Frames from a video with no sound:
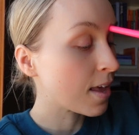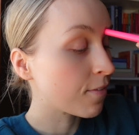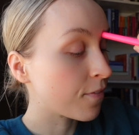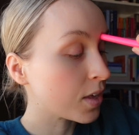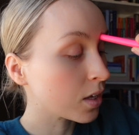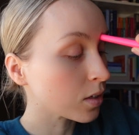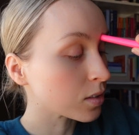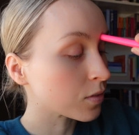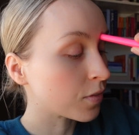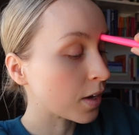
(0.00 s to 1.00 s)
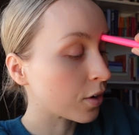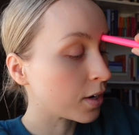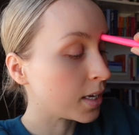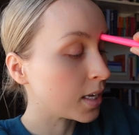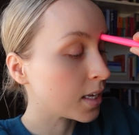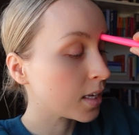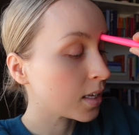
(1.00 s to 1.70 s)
It feels very